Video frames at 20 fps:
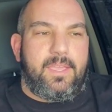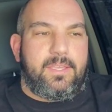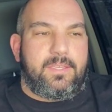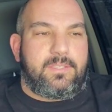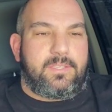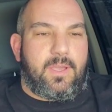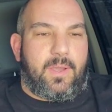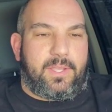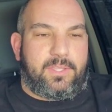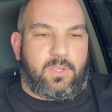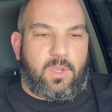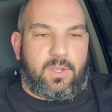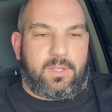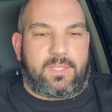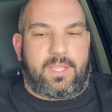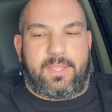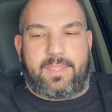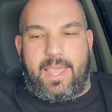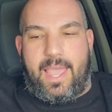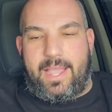So I
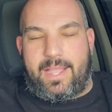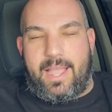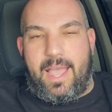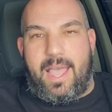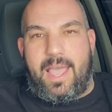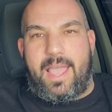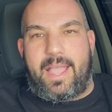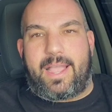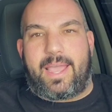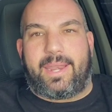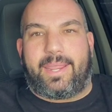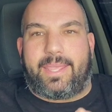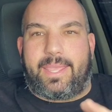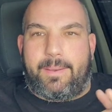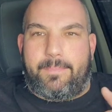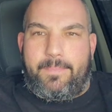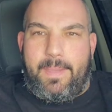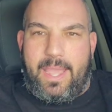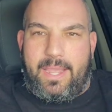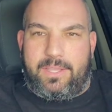talked to that guy. I got to
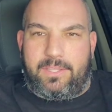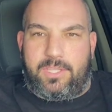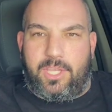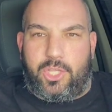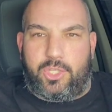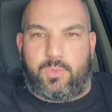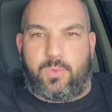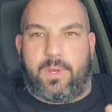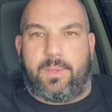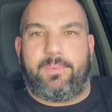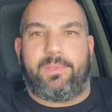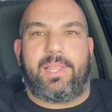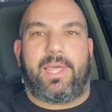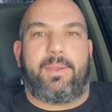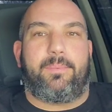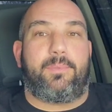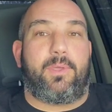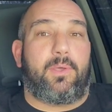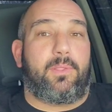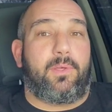get back in touch with him and let
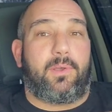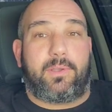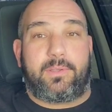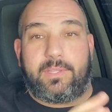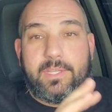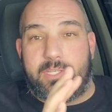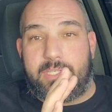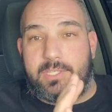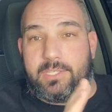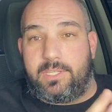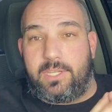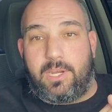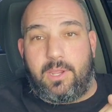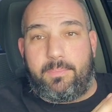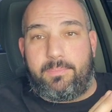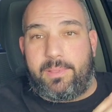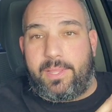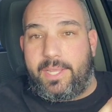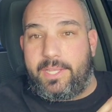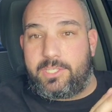him know, look, this, you know,
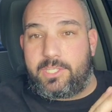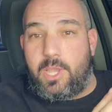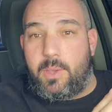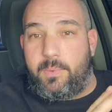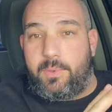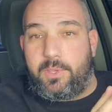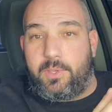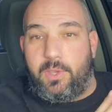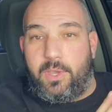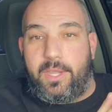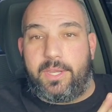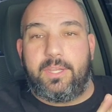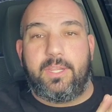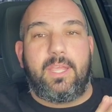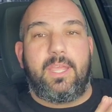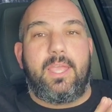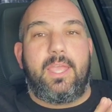plan's going good.